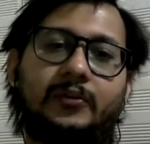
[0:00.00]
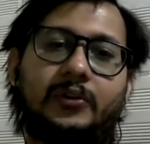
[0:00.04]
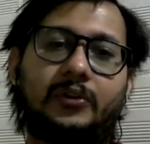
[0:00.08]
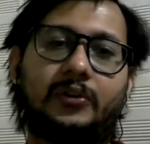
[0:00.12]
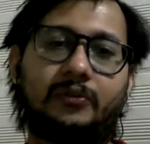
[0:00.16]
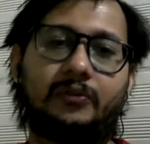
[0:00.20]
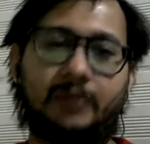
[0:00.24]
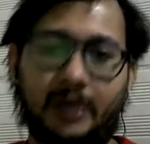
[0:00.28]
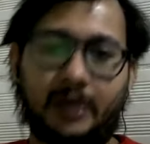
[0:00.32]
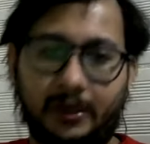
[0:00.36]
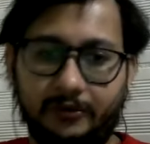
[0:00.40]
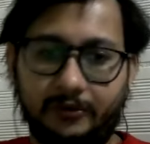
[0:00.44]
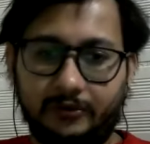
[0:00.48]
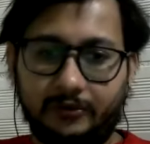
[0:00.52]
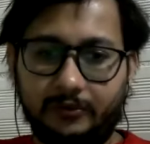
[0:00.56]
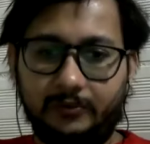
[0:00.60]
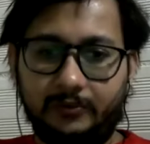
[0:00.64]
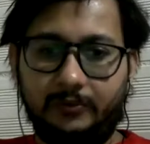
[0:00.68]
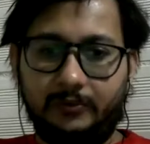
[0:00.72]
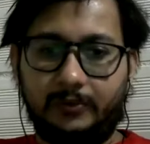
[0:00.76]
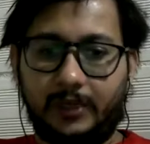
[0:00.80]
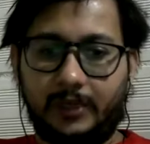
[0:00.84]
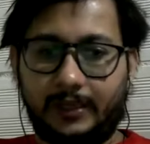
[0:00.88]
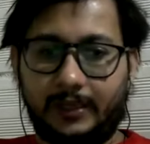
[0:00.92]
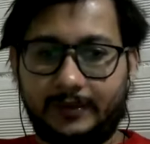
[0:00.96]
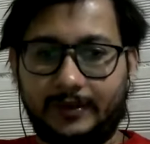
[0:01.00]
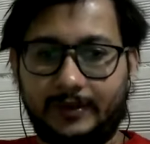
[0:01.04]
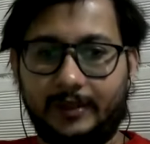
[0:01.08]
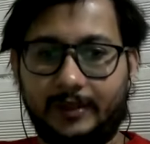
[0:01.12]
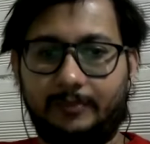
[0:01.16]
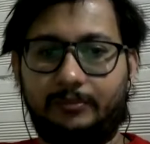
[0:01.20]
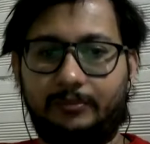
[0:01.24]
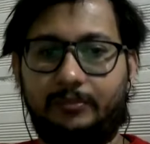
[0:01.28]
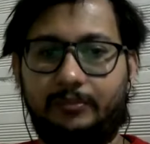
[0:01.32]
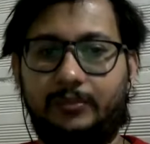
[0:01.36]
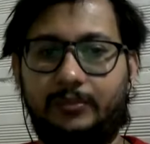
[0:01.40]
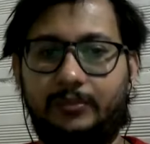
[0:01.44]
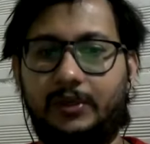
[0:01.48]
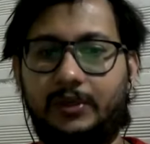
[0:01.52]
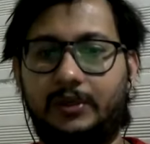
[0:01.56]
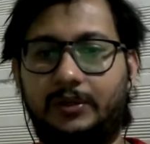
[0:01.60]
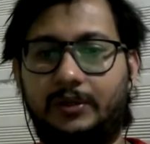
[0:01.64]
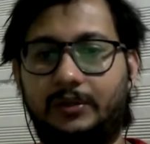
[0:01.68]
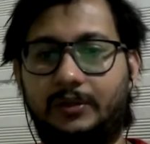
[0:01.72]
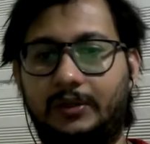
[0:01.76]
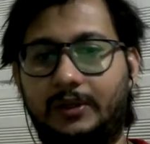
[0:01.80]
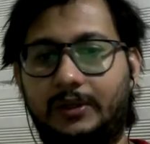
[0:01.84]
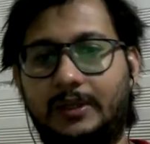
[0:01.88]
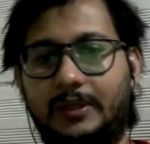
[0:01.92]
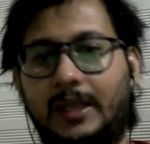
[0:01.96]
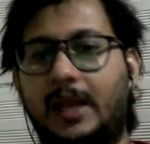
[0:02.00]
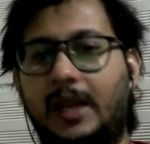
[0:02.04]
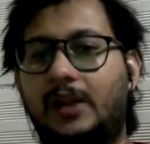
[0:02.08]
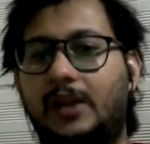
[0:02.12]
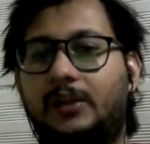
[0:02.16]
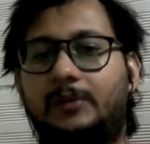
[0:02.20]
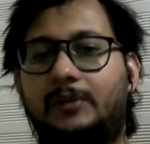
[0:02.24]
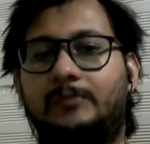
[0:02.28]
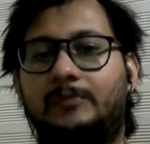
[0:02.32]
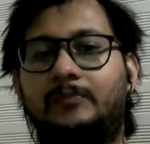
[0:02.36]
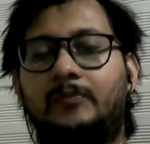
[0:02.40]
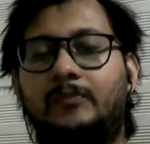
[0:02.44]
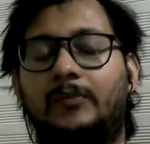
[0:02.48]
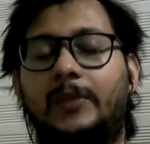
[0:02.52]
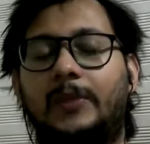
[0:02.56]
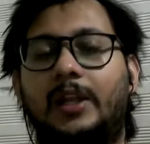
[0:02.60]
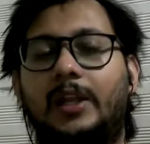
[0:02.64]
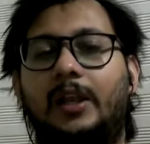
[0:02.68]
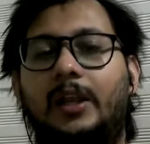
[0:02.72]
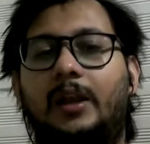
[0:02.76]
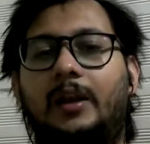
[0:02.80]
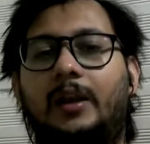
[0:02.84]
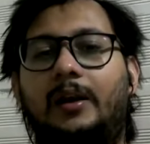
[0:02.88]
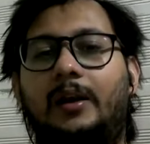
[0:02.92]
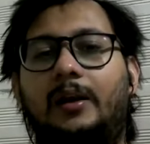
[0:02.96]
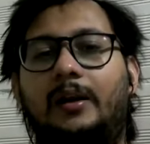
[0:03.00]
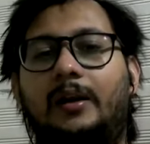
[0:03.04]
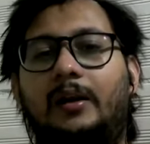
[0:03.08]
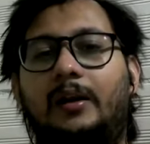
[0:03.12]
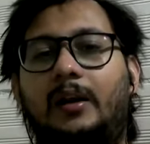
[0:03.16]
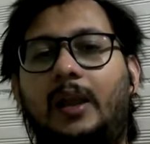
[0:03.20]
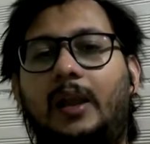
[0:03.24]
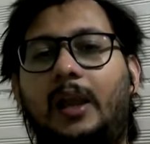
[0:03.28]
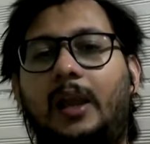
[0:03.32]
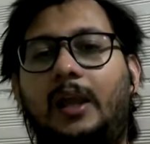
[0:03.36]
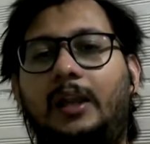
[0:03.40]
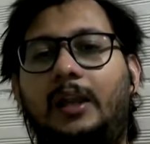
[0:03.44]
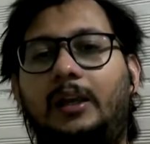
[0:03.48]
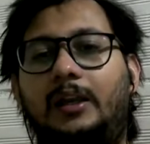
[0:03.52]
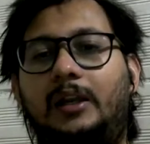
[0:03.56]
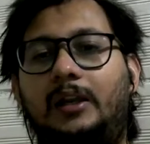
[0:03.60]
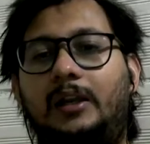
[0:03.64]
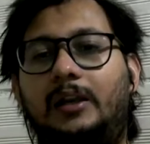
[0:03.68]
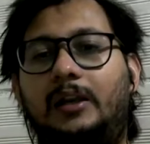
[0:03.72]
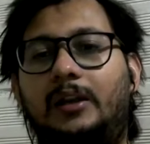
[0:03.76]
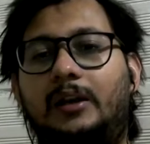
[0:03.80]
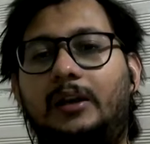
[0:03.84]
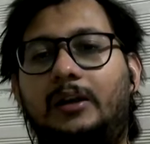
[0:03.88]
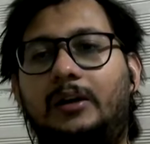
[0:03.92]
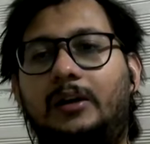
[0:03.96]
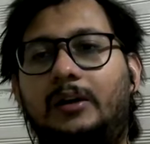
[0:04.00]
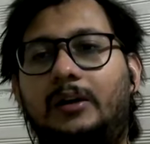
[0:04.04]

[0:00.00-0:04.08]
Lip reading: So we have to accept that. And